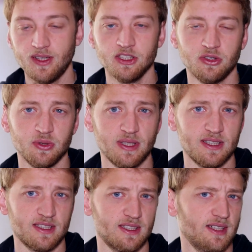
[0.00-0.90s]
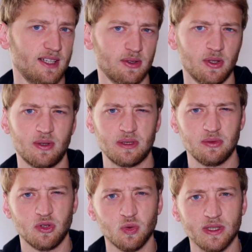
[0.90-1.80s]
So you get, I don't know,
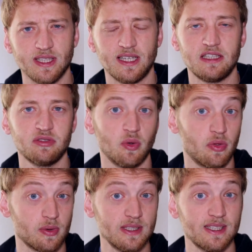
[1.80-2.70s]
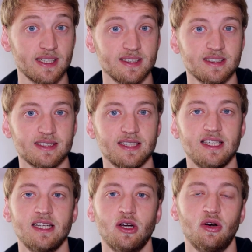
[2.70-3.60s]
around 2.5 to 3 seconds
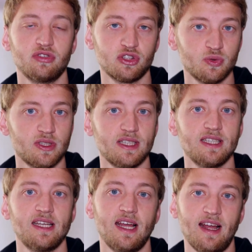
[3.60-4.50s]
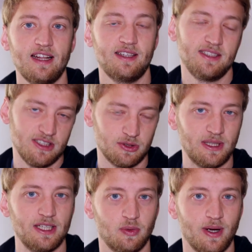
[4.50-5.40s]
of shooting, and this is
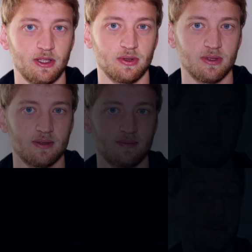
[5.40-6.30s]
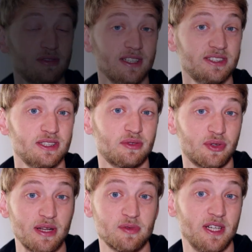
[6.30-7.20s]
really quite good. The fastest
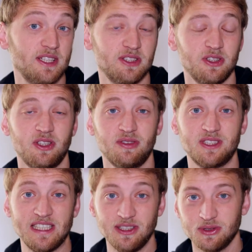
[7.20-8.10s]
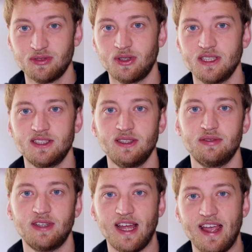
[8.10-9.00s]
frame rate is not really useful
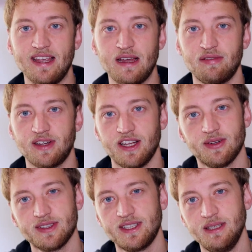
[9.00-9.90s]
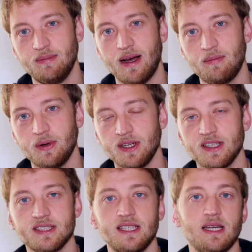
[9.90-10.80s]
if the AF cannot keep up with
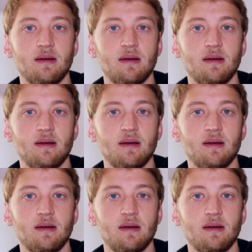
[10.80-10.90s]
it,